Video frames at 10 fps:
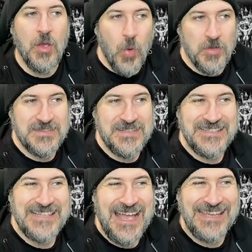whilst he's
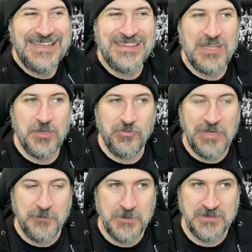sat in the
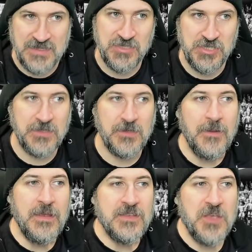gorilla position
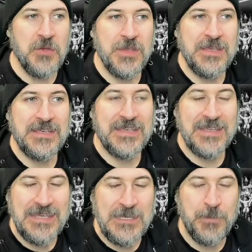so that he can
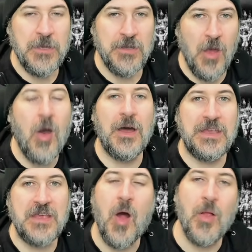keep an
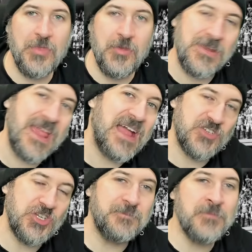eye on the
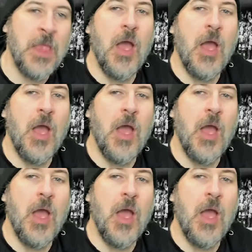reaction.